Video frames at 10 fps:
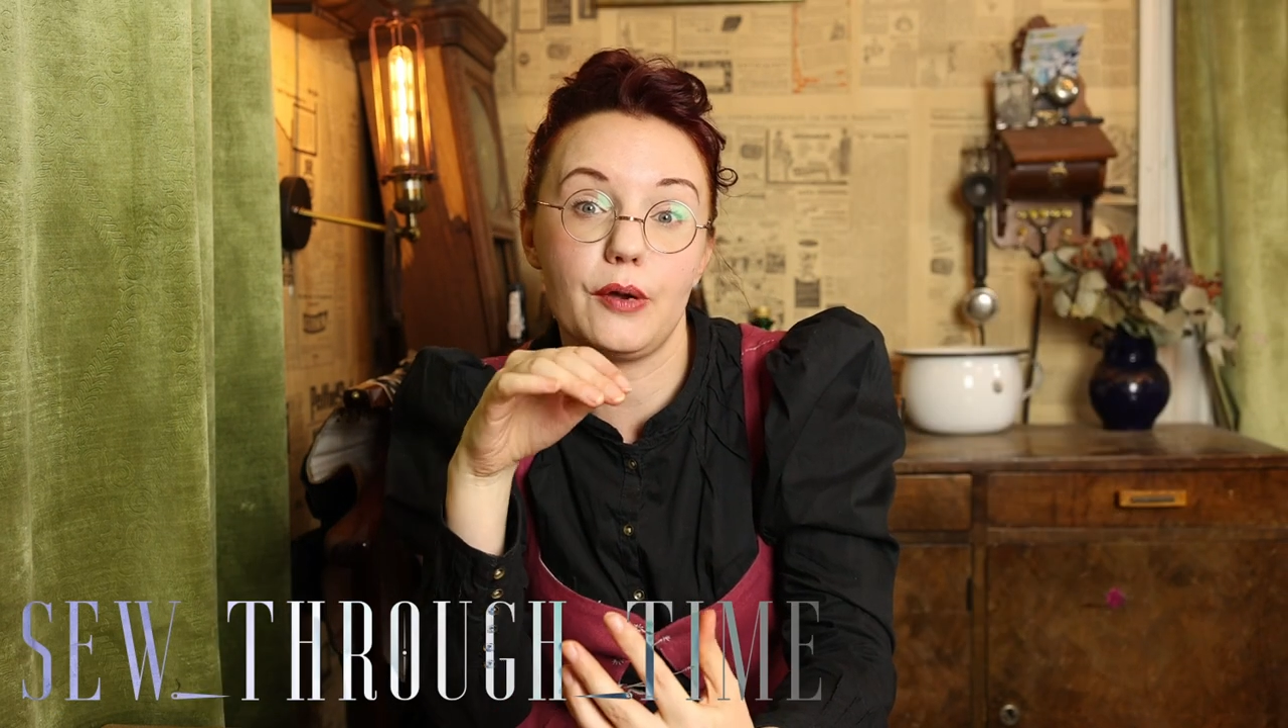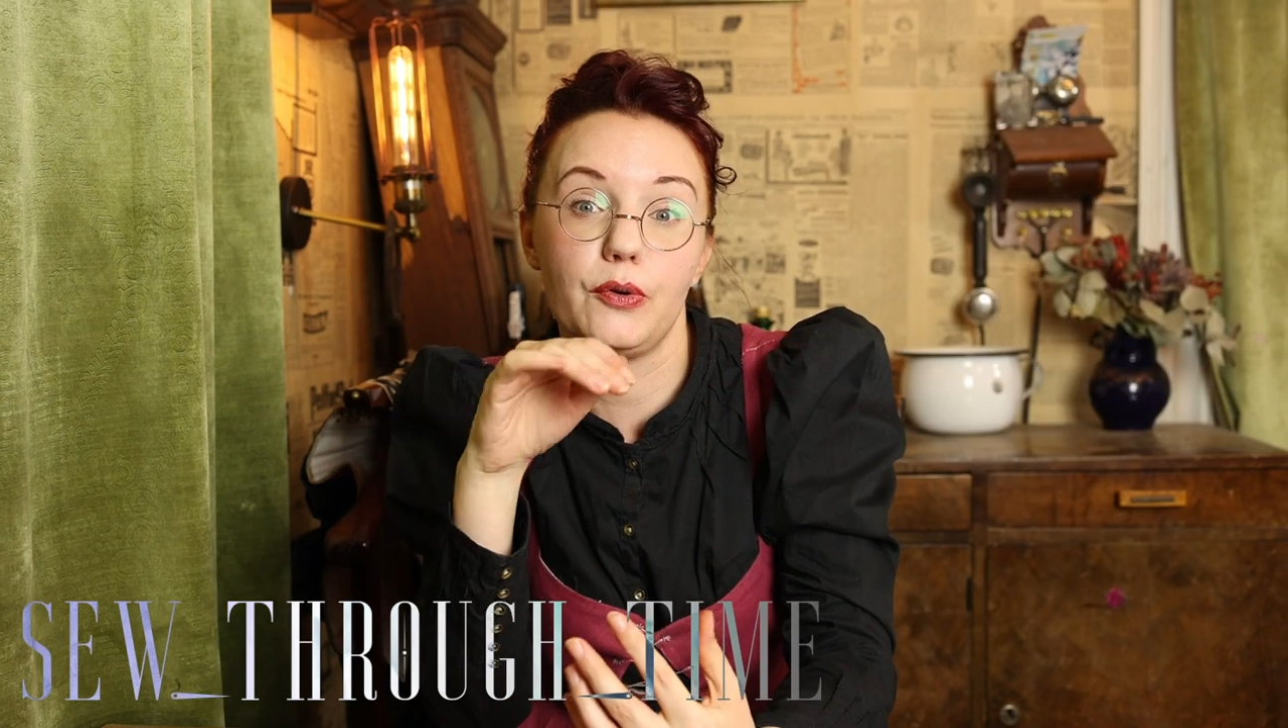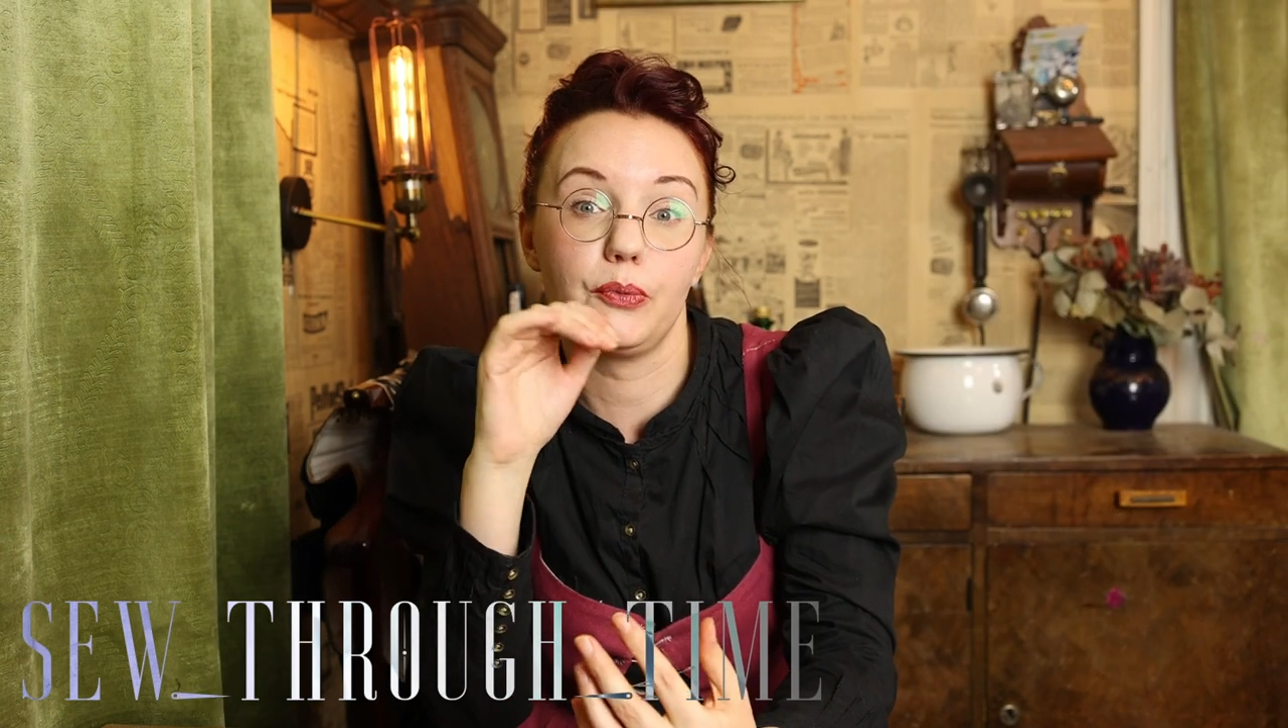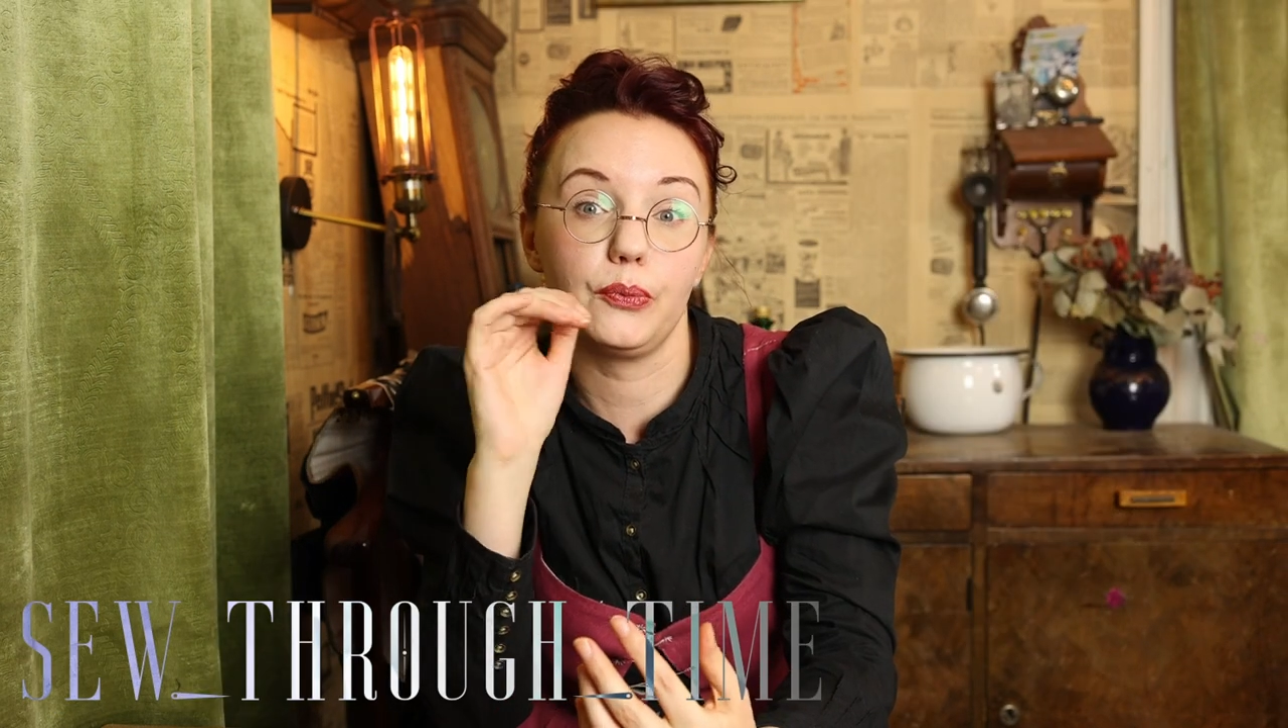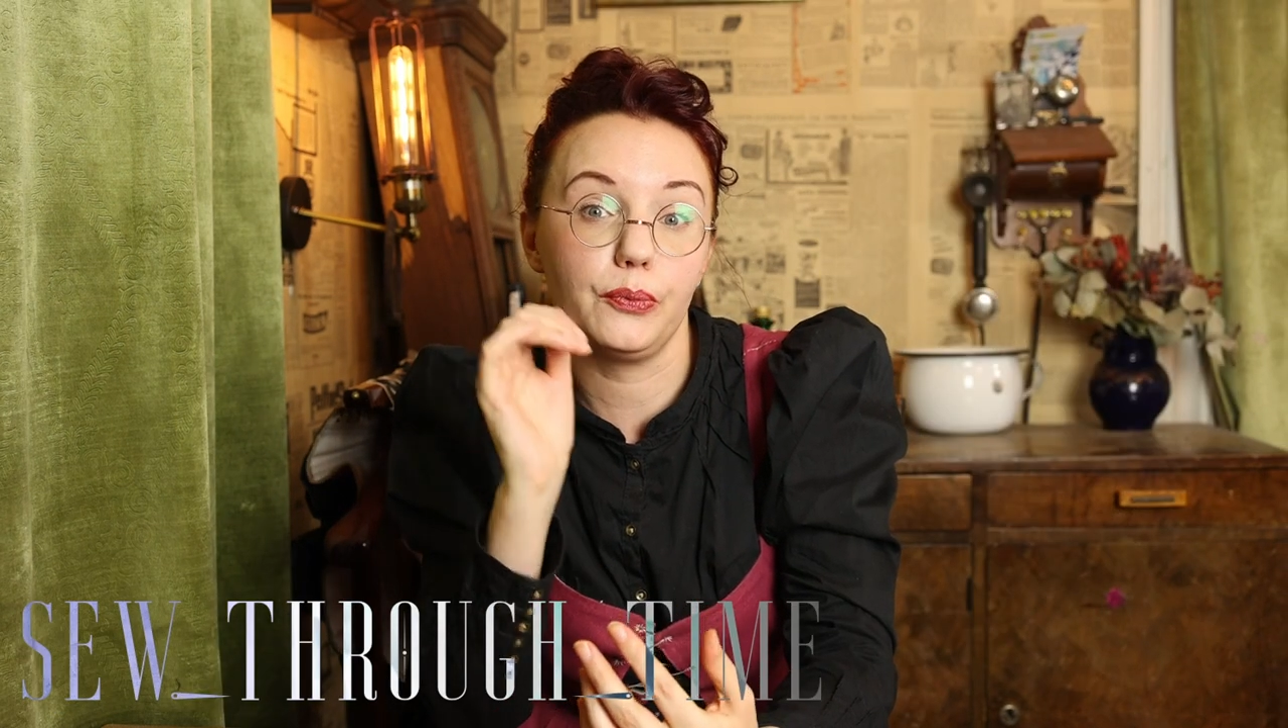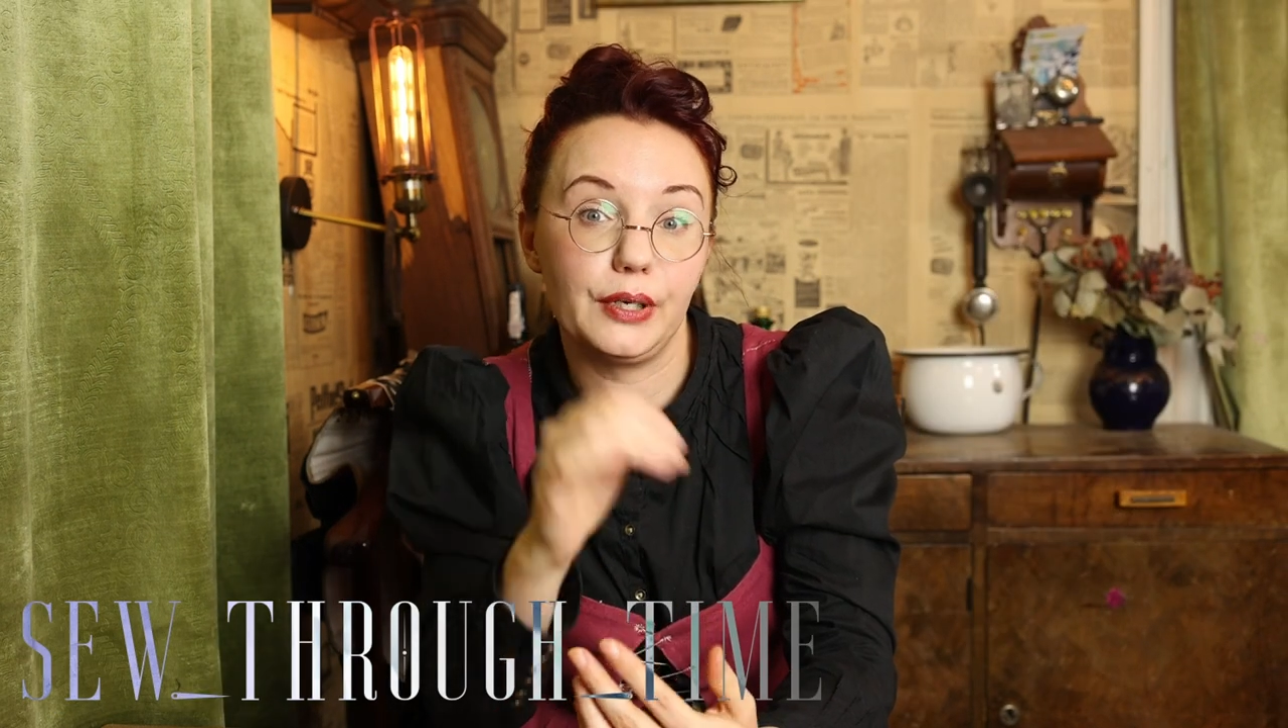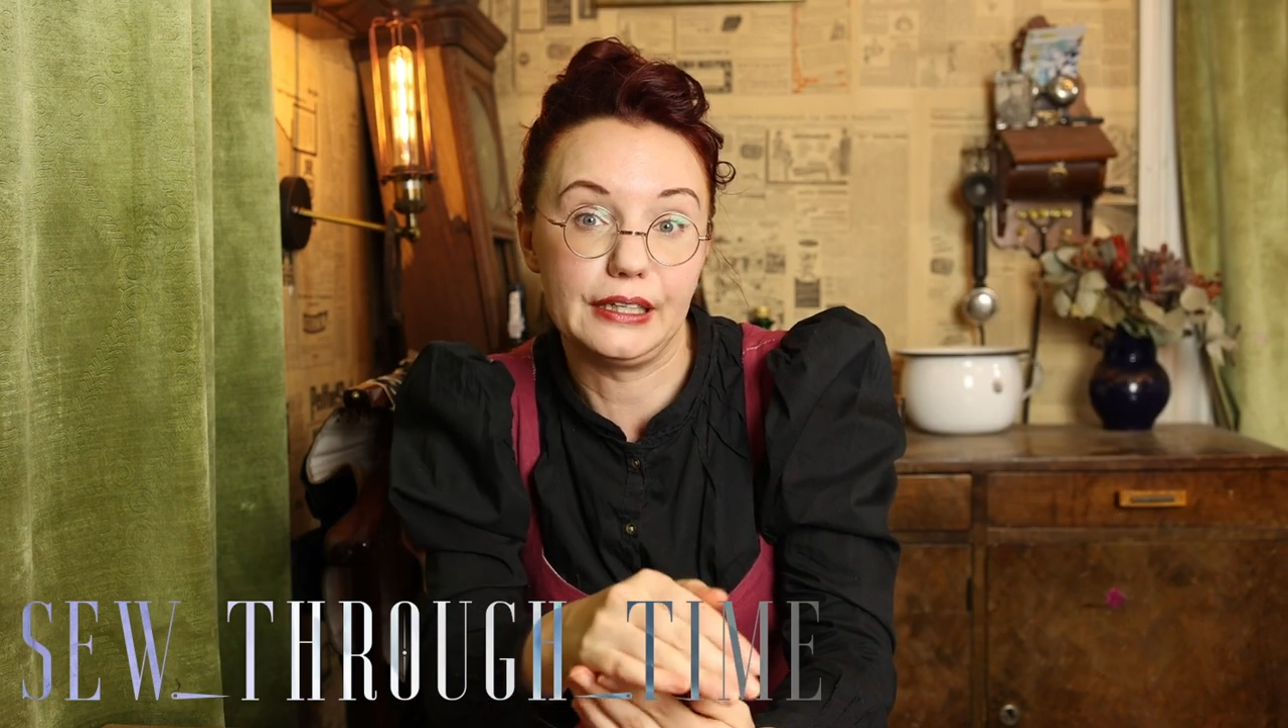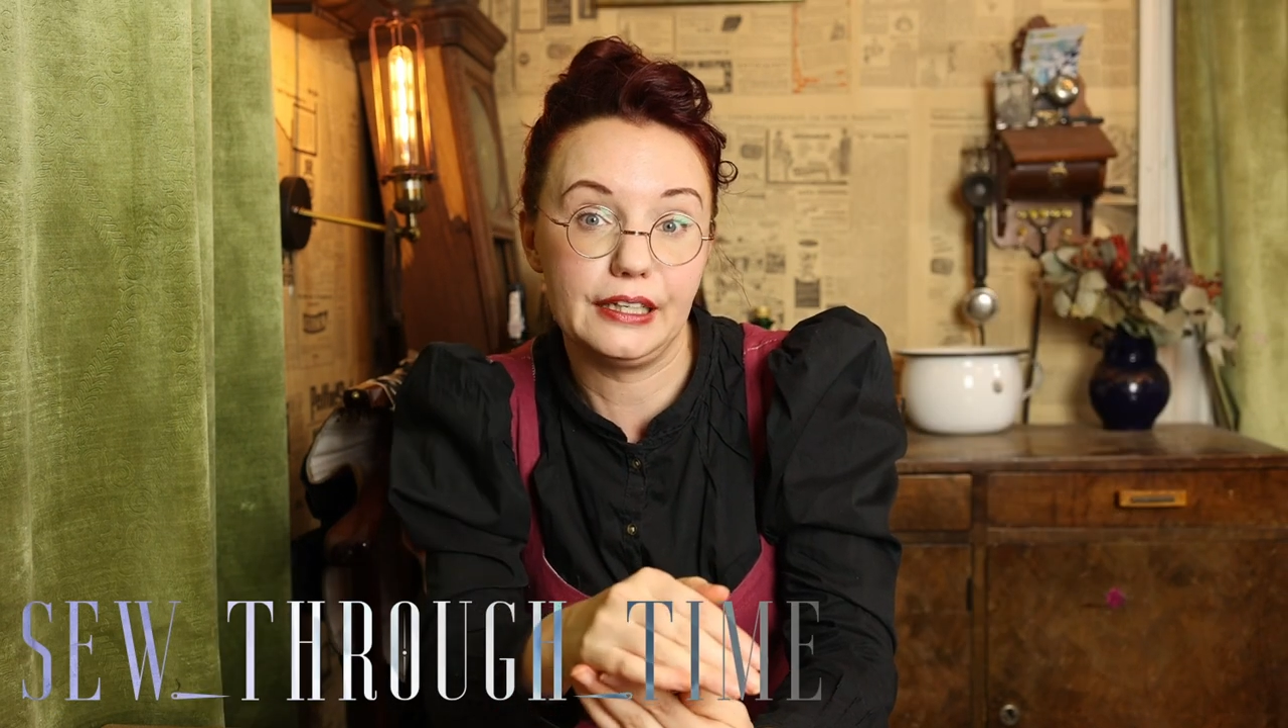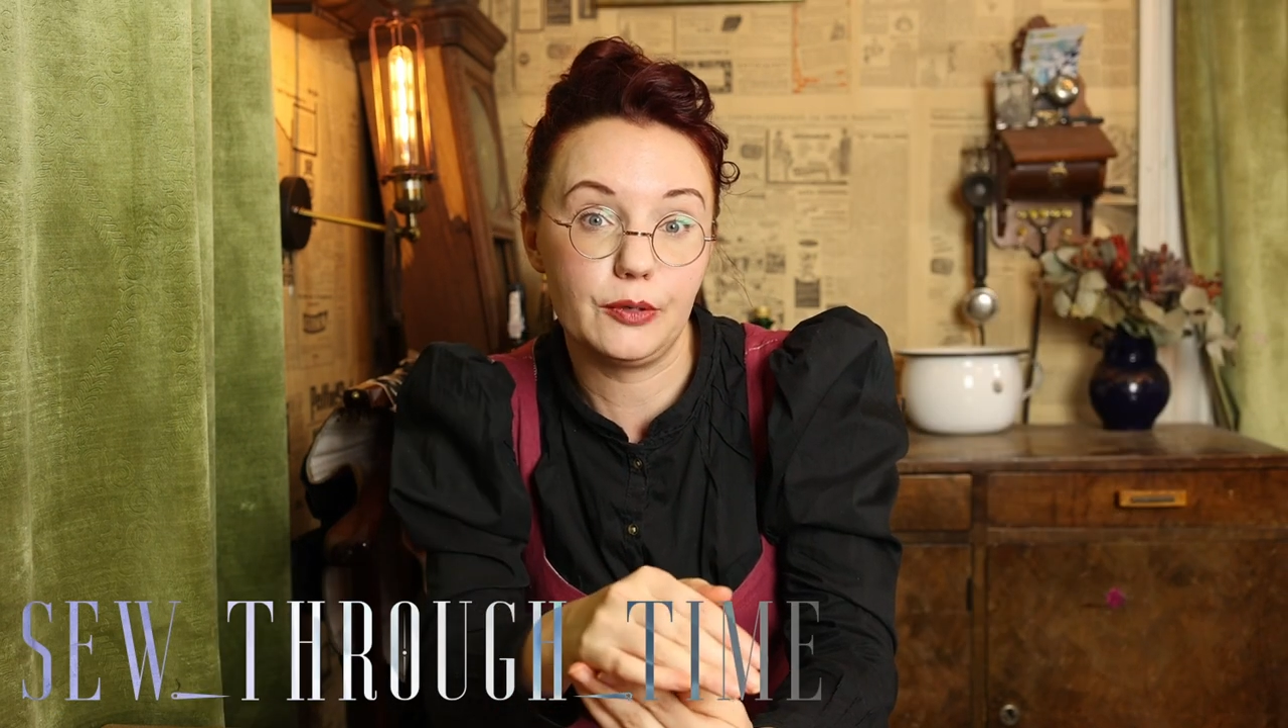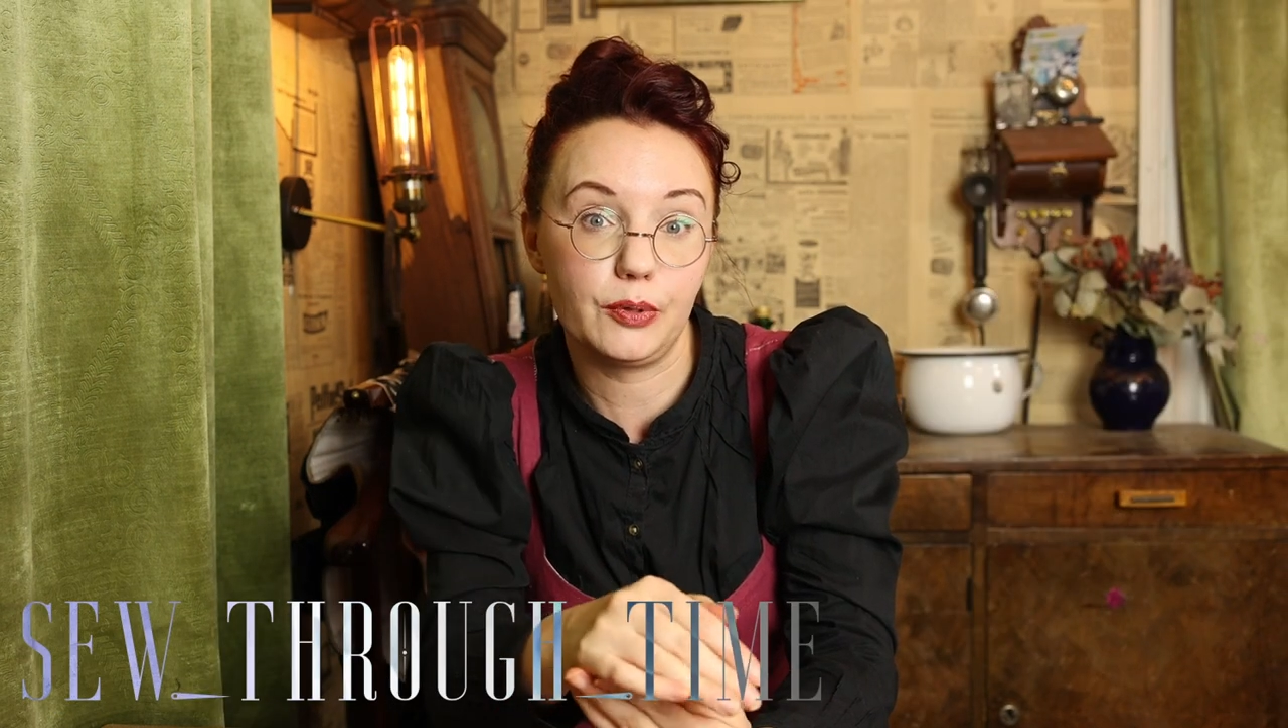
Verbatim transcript: I would really